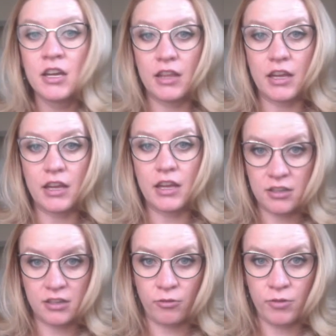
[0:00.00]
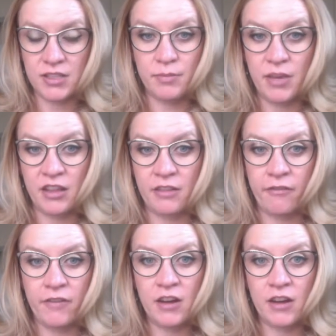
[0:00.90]
The internal ones being the
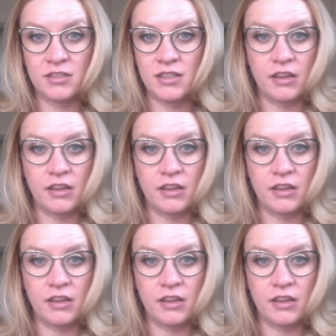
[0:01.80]
fears,